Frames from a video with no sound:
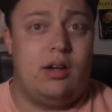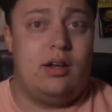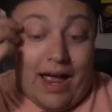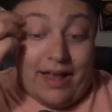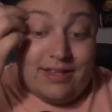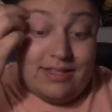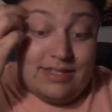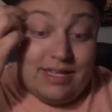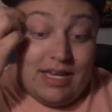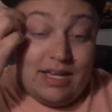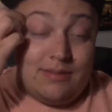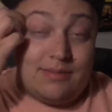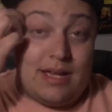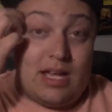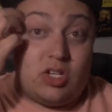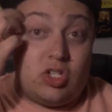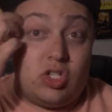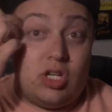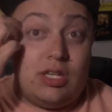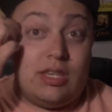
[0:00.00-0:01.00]
I did
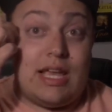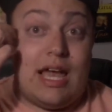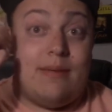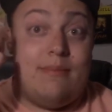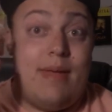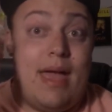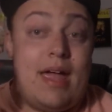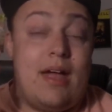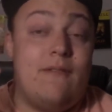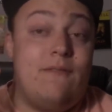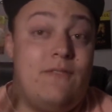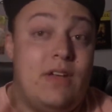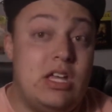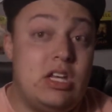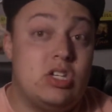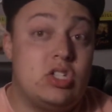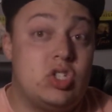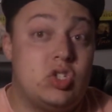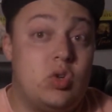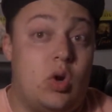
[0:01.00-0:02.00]
mention that Mega
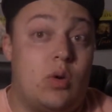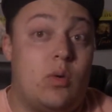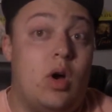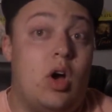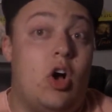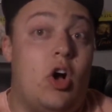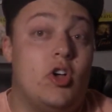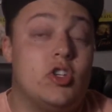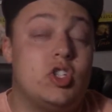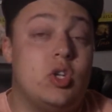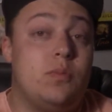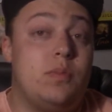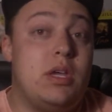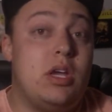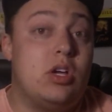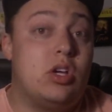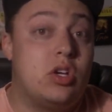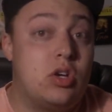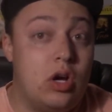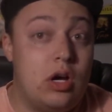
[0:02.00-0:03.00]
Venusaur would also be
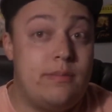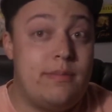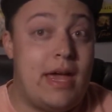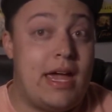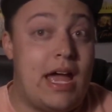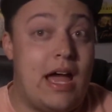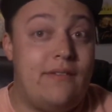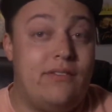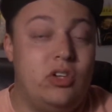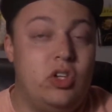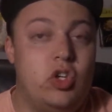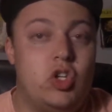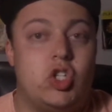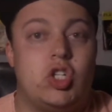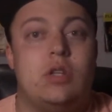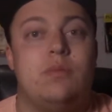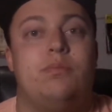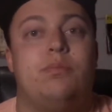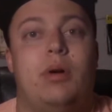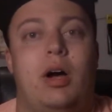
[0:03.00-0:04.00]
a good Mega
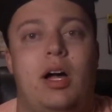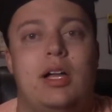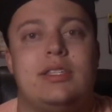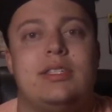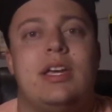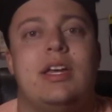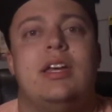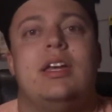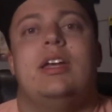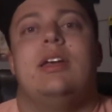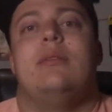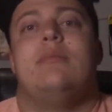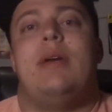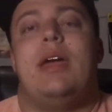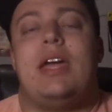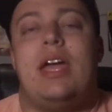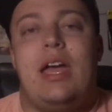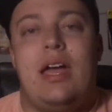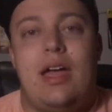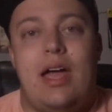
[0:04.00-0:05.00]
Evolution, but
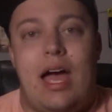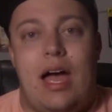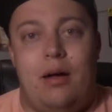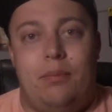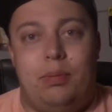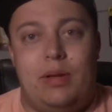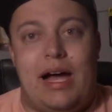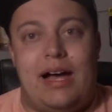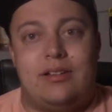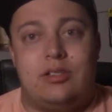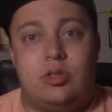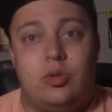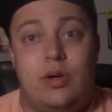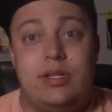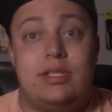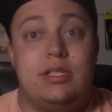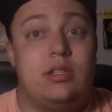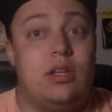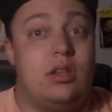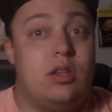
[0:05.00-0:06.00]
Mega Blastoise
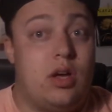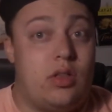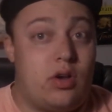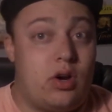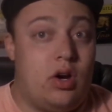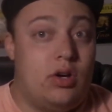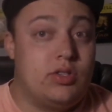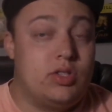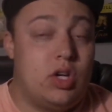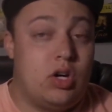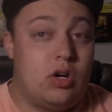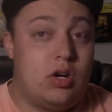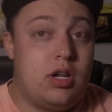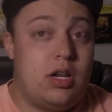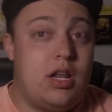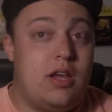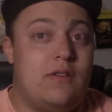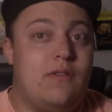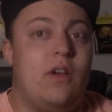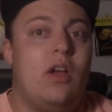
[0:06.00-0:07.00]
is another
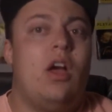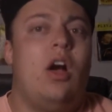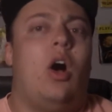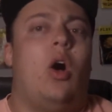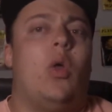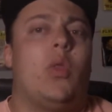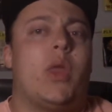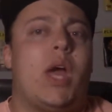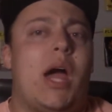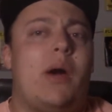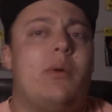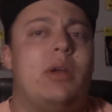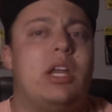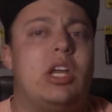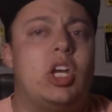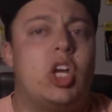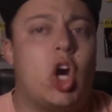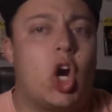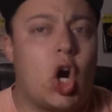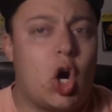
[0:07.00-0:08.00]
alternative, although I would
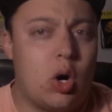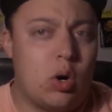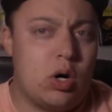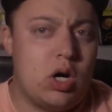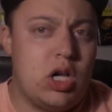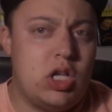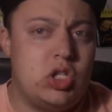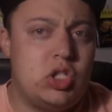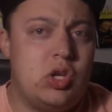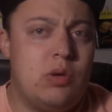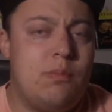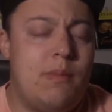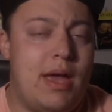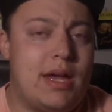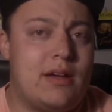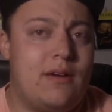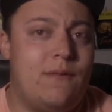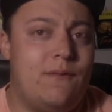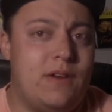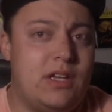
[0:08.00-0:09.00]
encourage
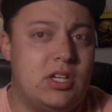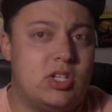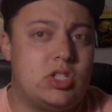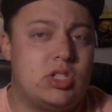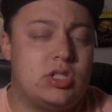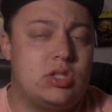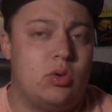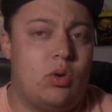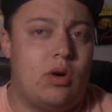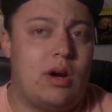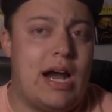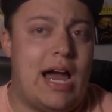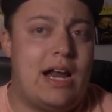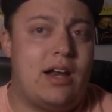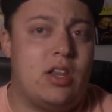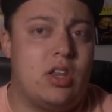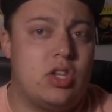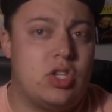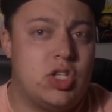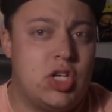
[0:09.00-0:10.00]
Mega Venusaur out
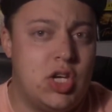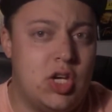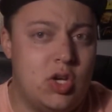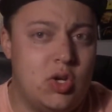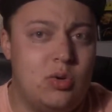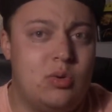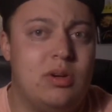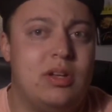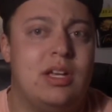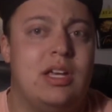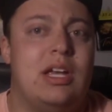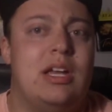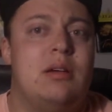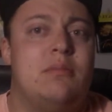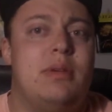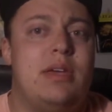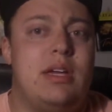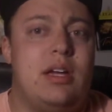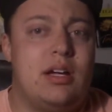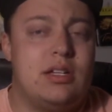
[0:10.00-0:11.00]
of the two
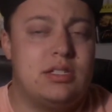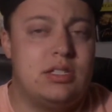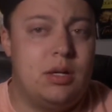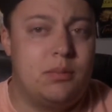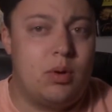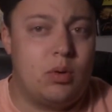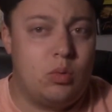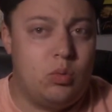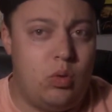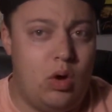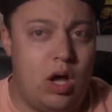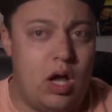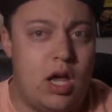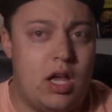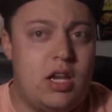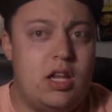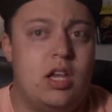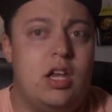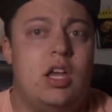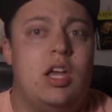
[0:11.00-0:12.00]
because number
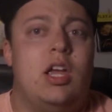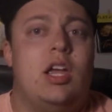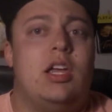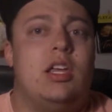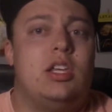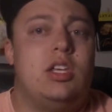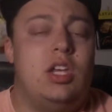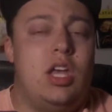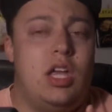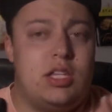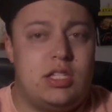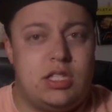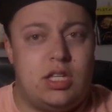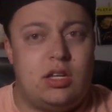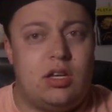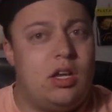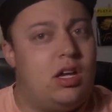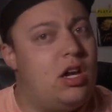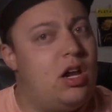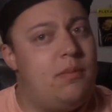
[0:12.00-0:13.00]
one, it's
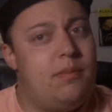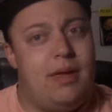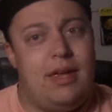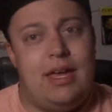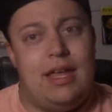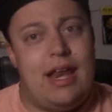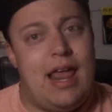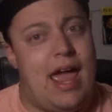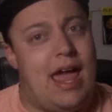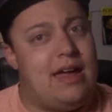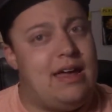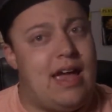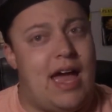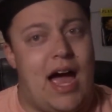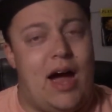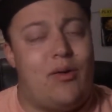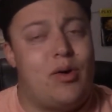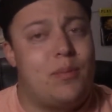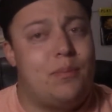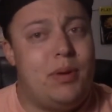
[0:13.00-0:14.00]
going to be an
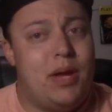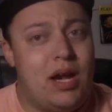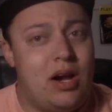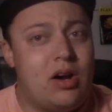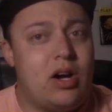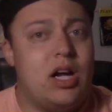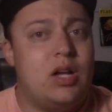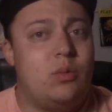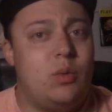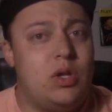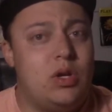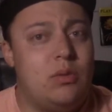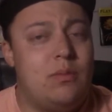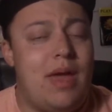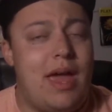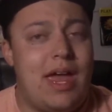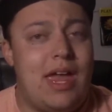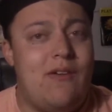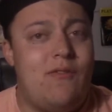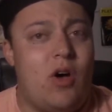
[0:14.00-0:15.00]
8-hour period when you
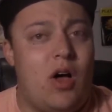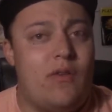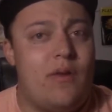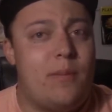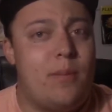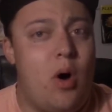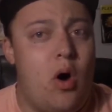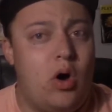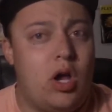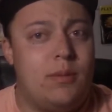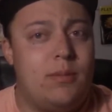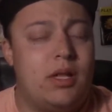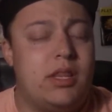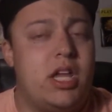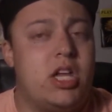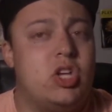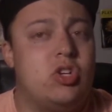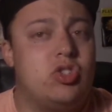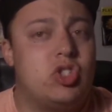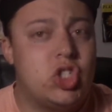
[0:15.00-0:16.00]
Mega Evolve the Pokemon
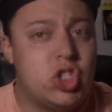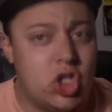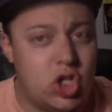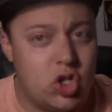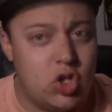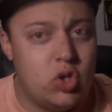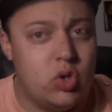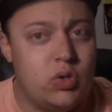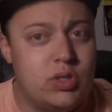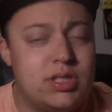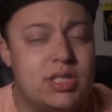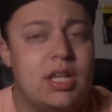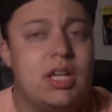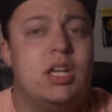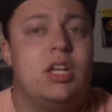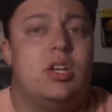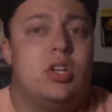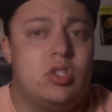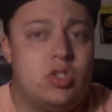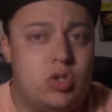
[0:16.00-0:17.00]
that you choose,
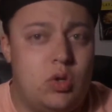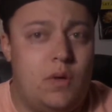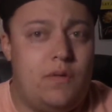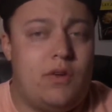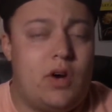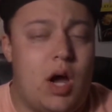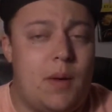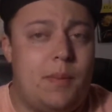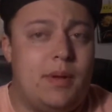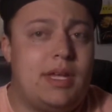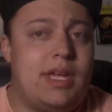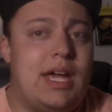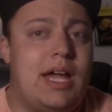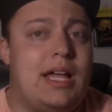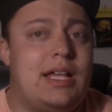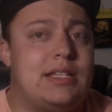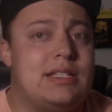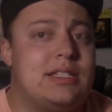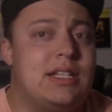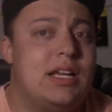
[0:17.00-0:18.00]
so if you're up
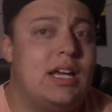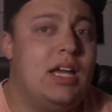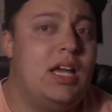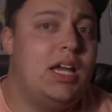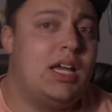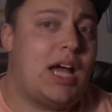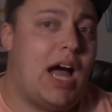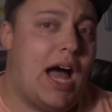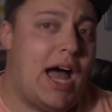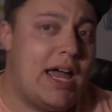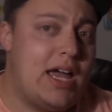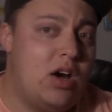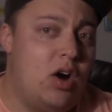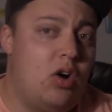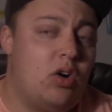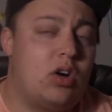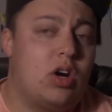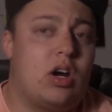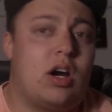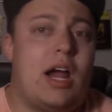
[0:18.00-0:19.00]
against
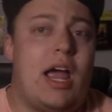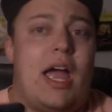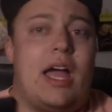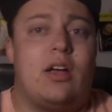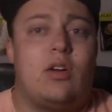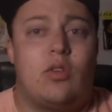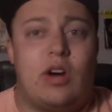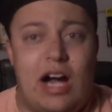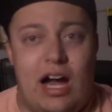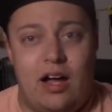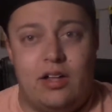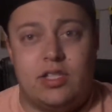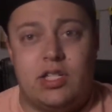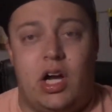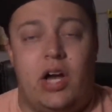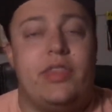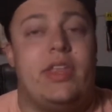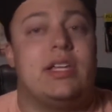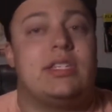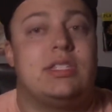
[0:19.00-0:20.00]
Kyogre and
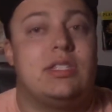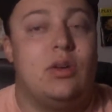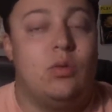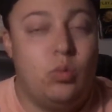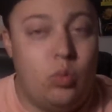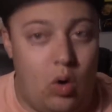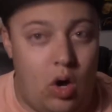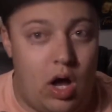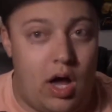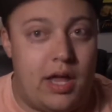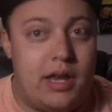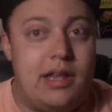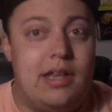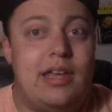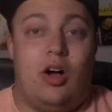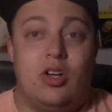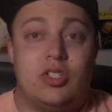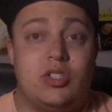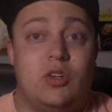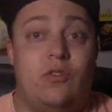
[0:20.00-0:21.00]
Groundon, that's the one.
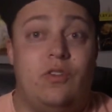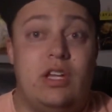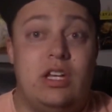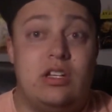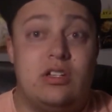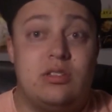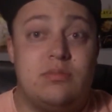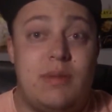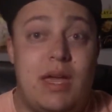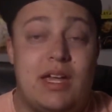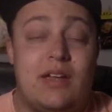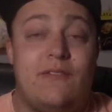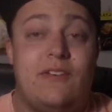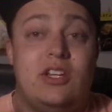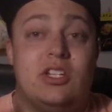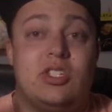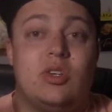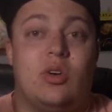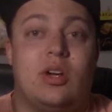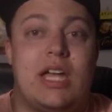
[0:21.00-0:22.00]
Also, Mega
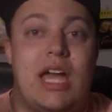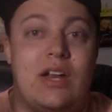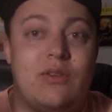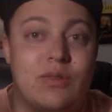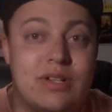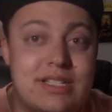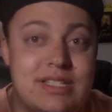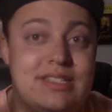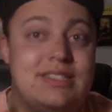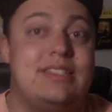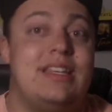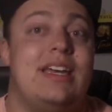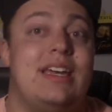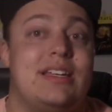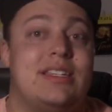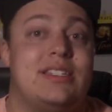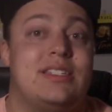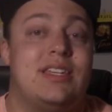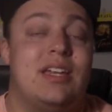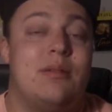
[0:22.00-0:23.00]
Venusaur can
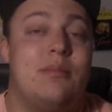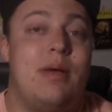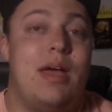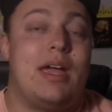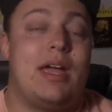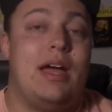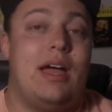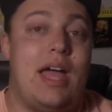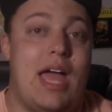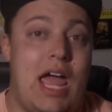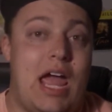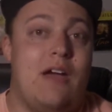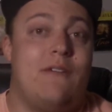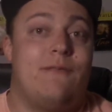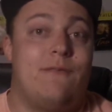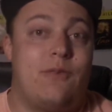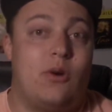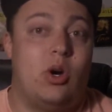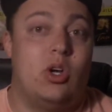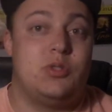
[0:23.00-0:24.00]
resist Mega
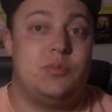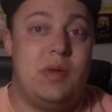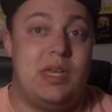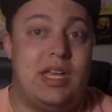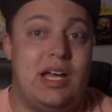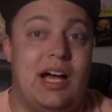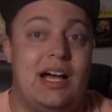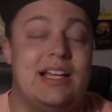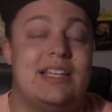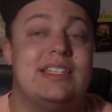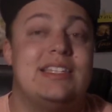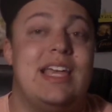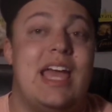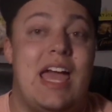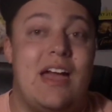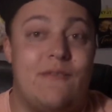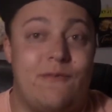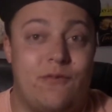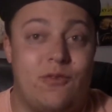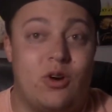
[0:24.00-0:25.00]
Ampharos because
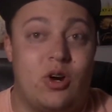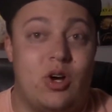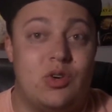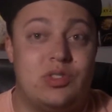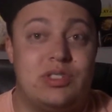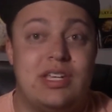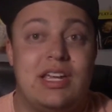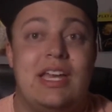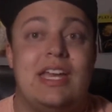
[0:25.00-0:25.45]
Ampharos